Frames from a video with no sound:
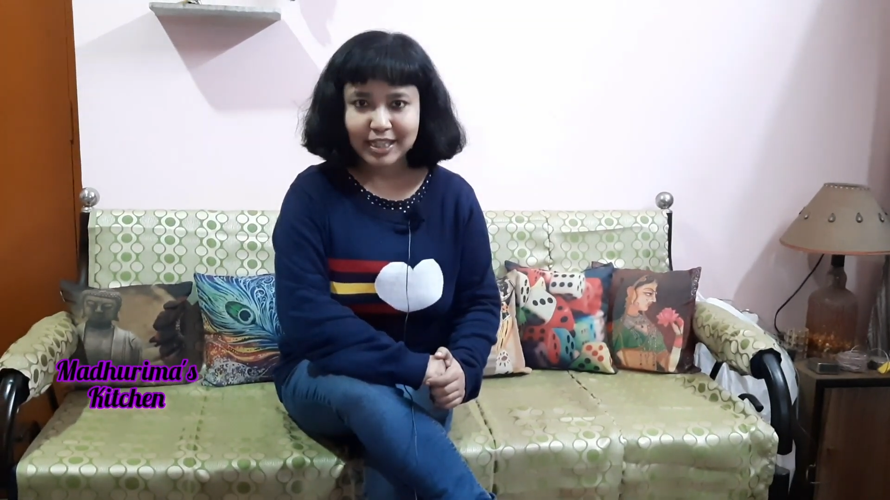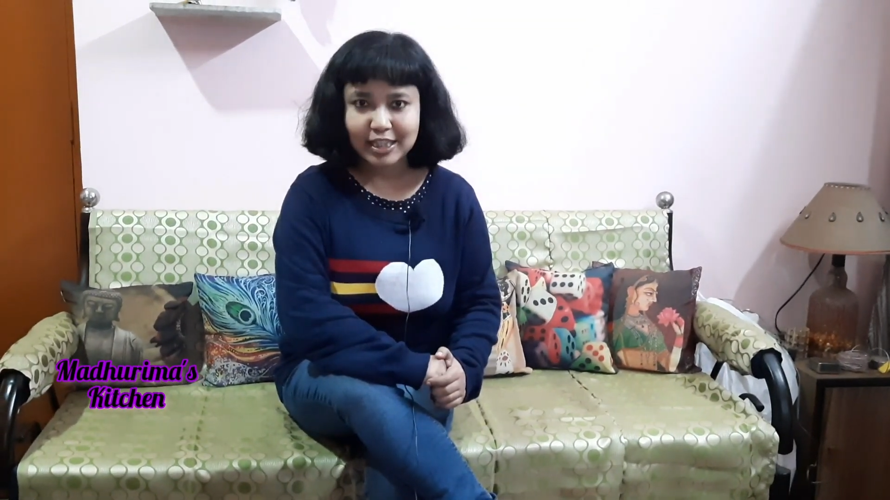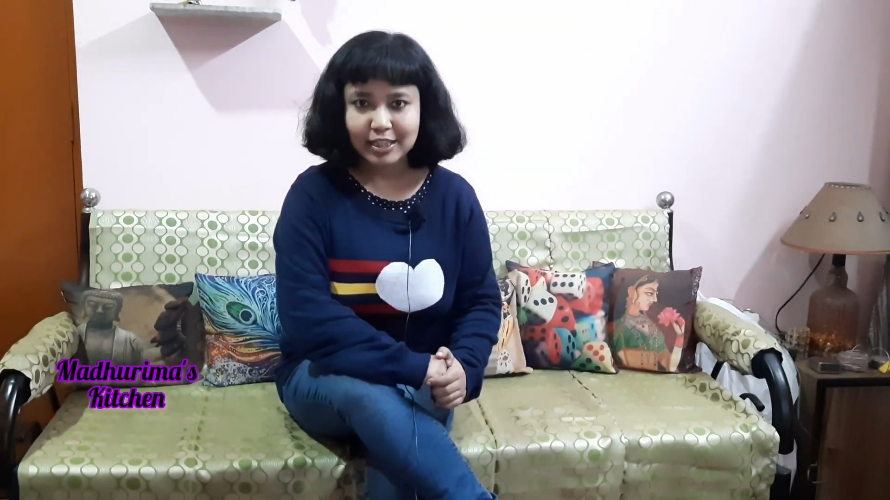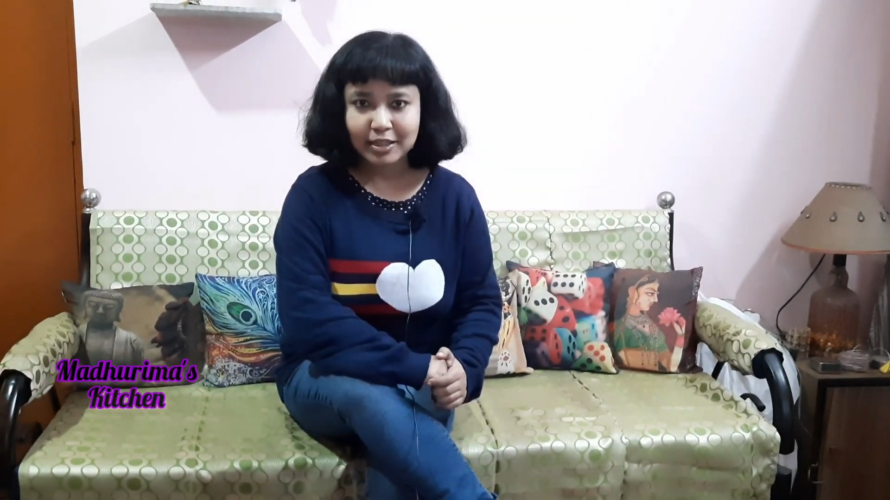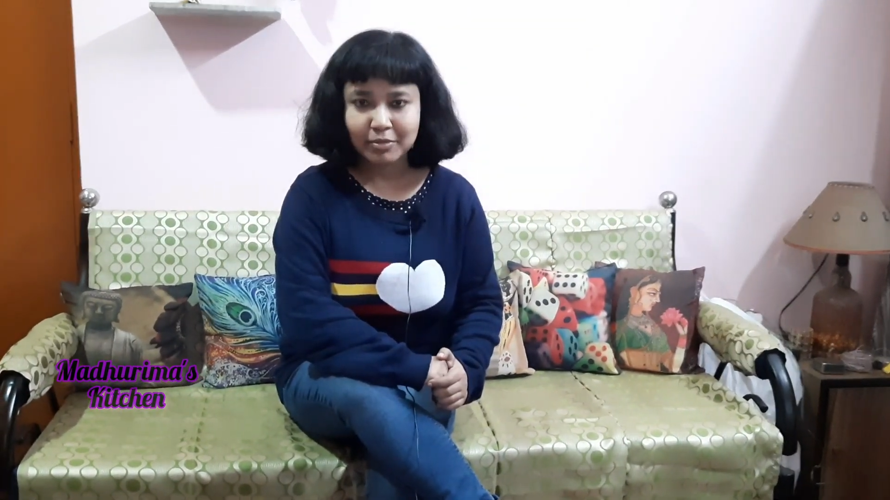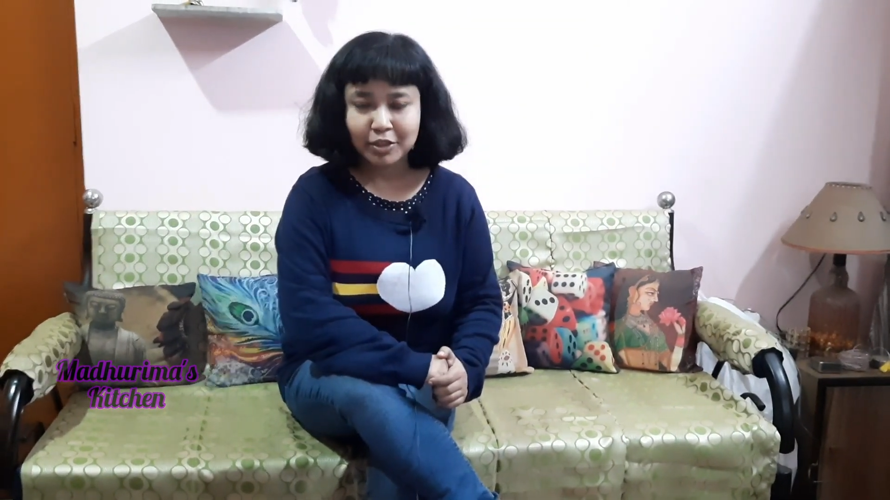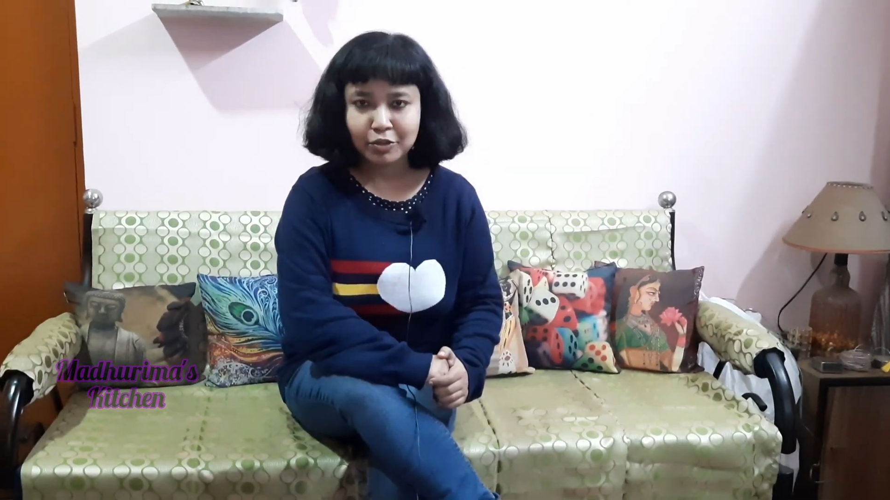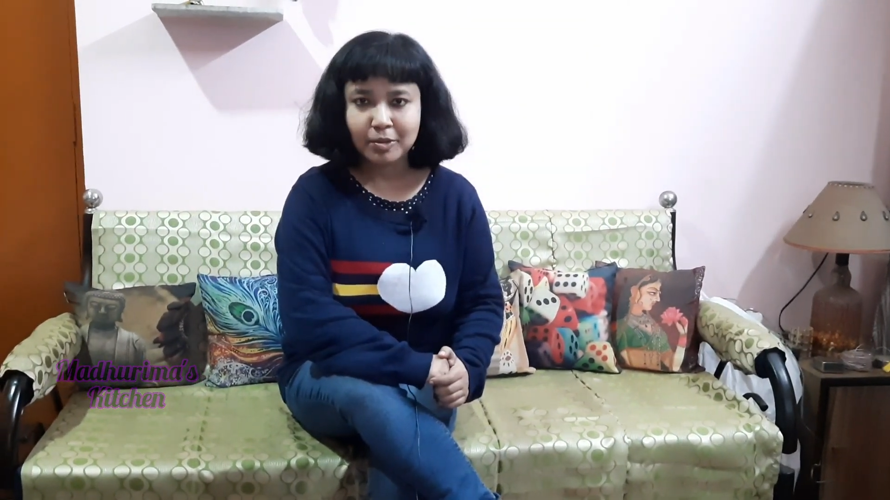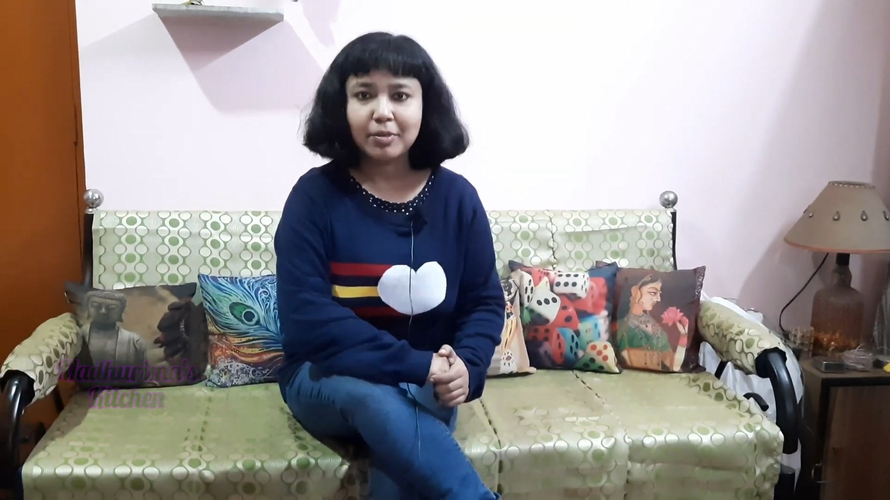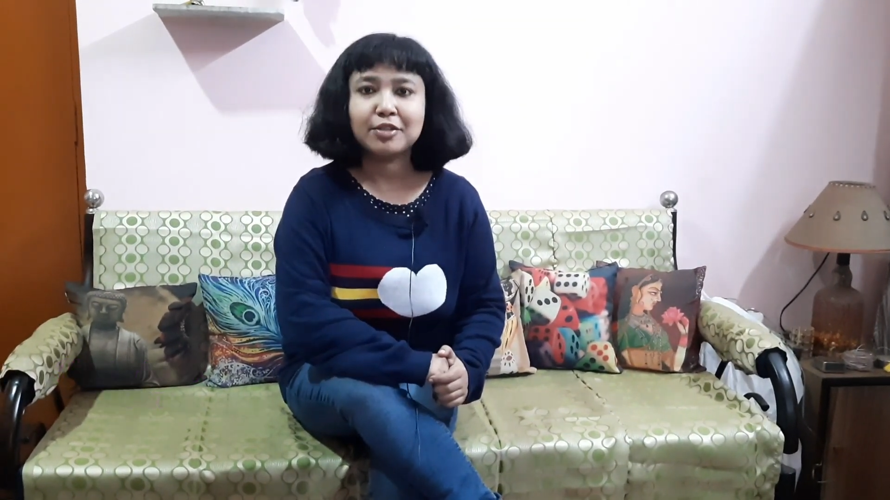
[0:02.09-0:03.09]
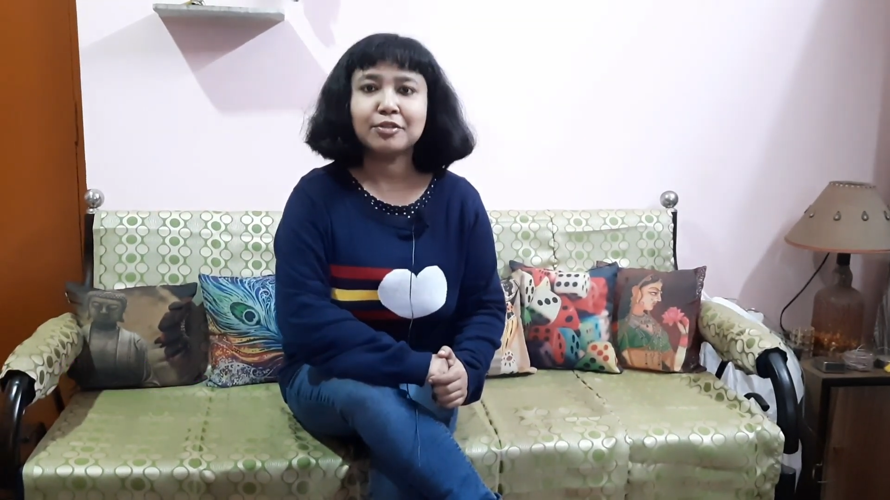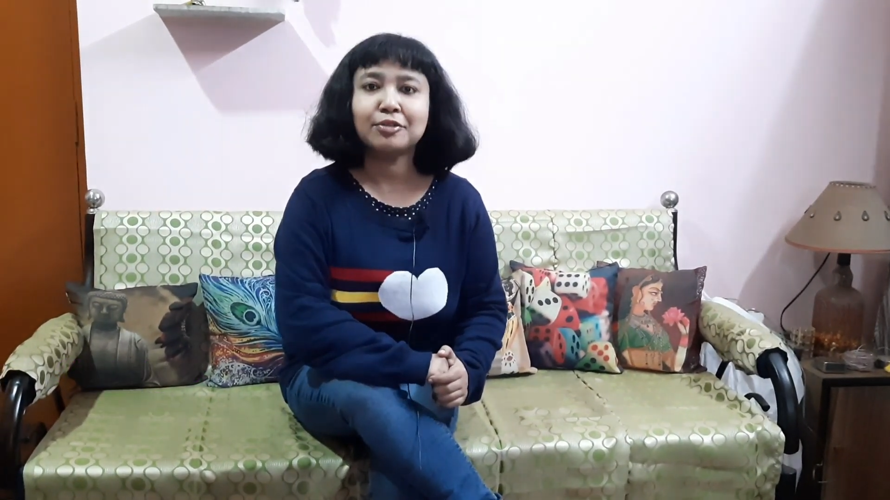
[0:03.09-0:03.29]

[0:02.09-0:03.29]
Kitchen and Madhurima Bazar.